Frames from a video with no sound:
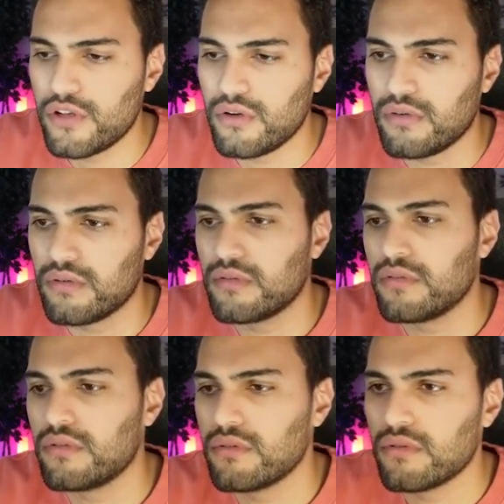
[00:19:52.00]
for you.
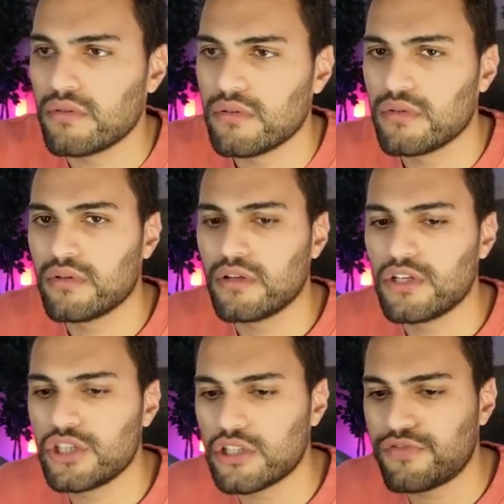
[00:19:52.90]

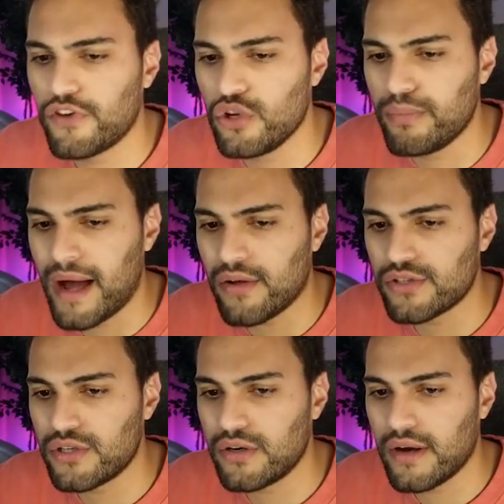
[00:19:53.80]
Just for you,
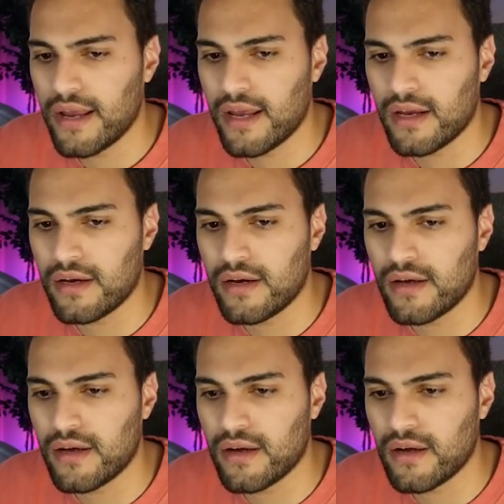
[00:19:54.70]
Bowser. And
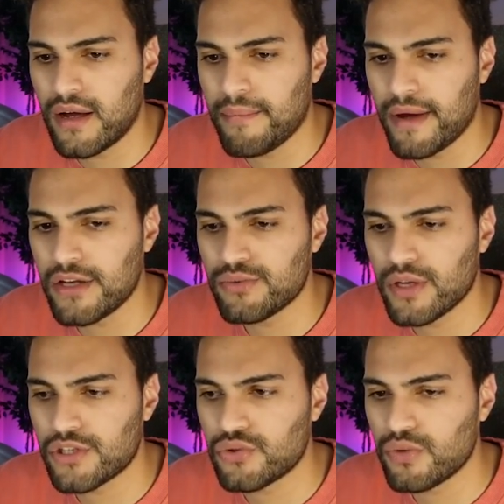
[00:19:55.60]
uh, I might as
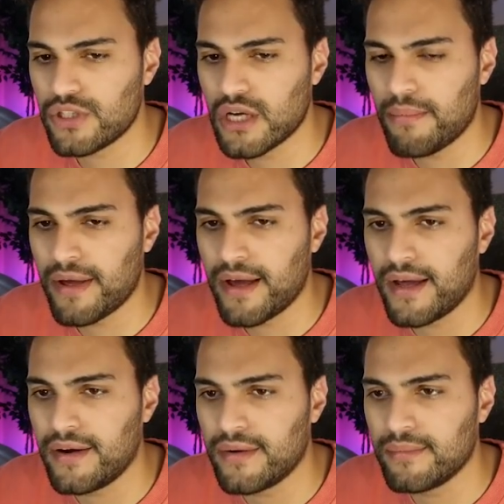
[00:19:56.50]
well switch out
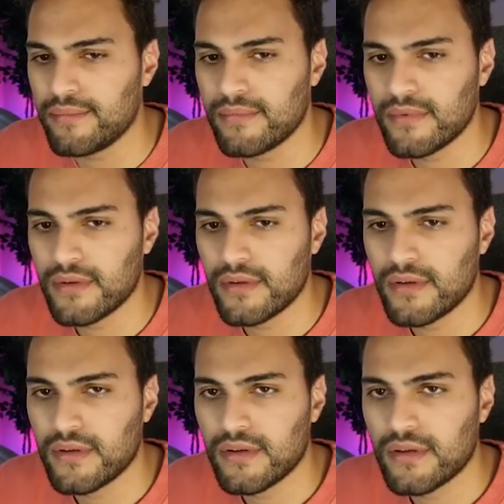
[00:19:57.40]
my item.
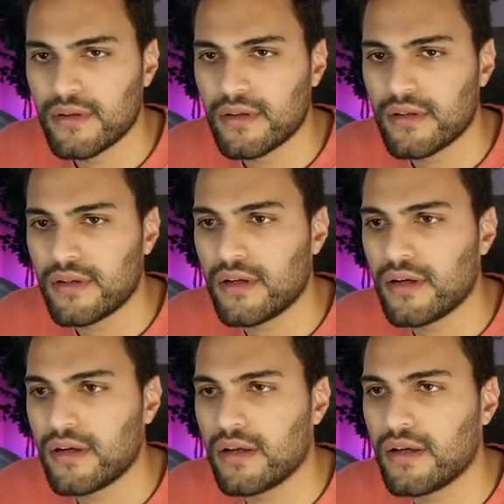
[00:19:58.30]

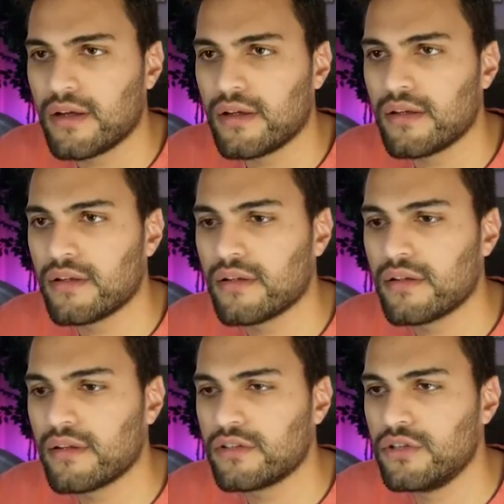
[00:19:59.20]
Uh,
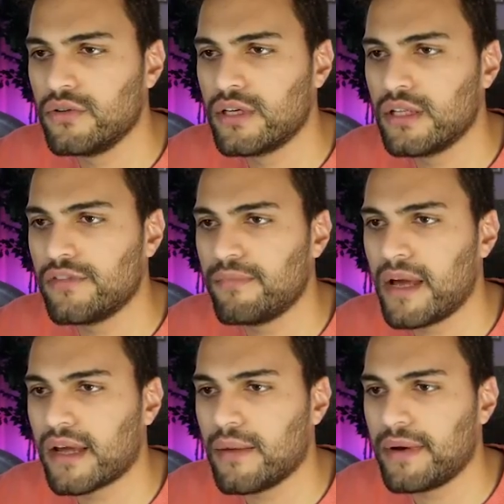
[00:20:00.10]
Tanuki Leaf
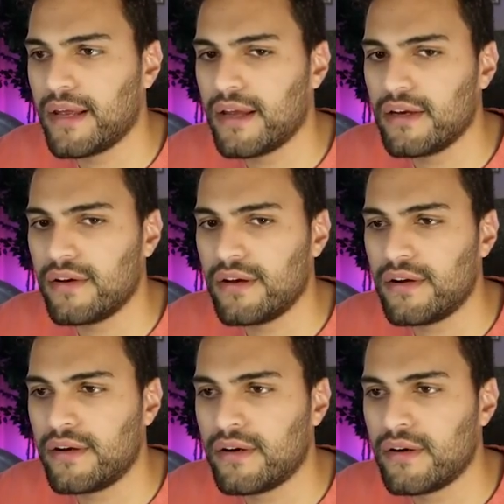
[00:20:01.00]
might come in handy
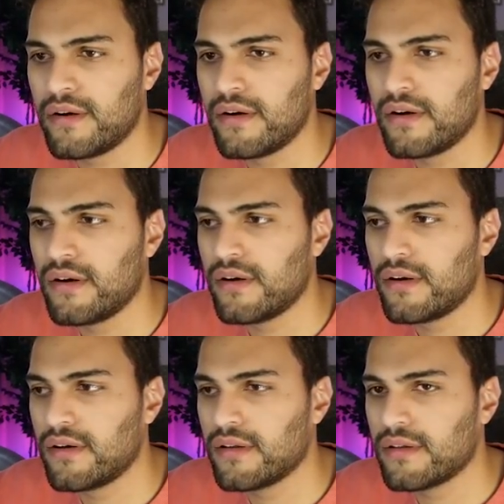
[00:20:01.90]
here.
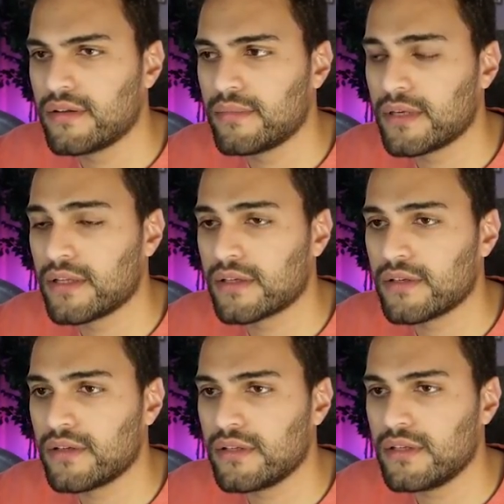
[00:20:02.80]
Let me collect
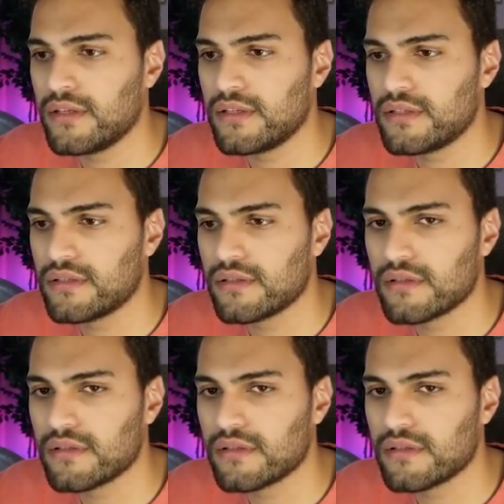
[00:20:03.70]
all these.